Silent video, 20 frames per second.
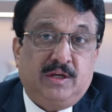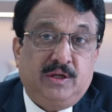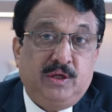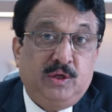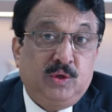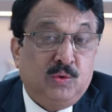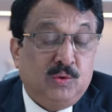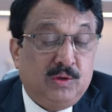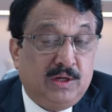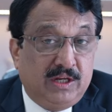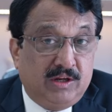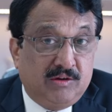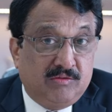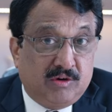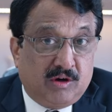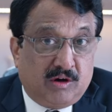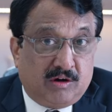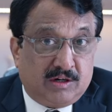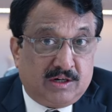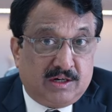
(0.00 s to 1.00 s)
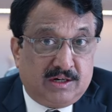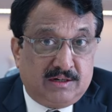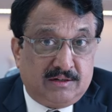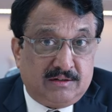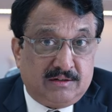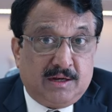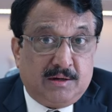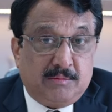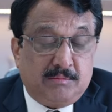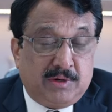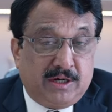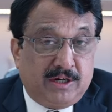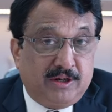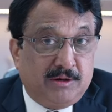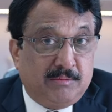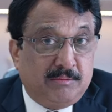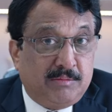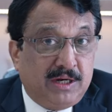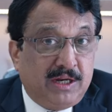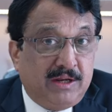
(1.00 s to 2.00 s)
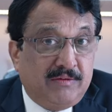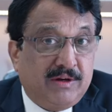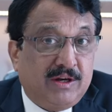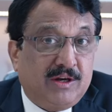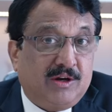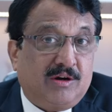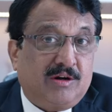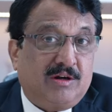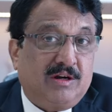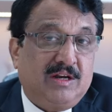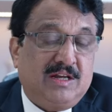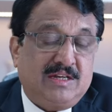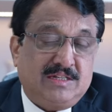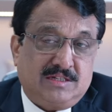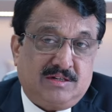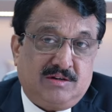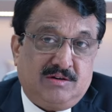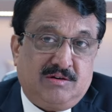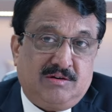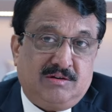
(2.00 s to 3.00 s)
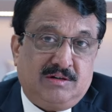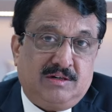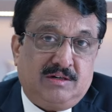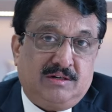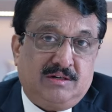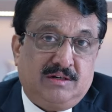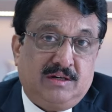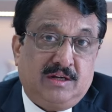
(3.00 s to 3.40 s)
You live longer, but your money will not last longer.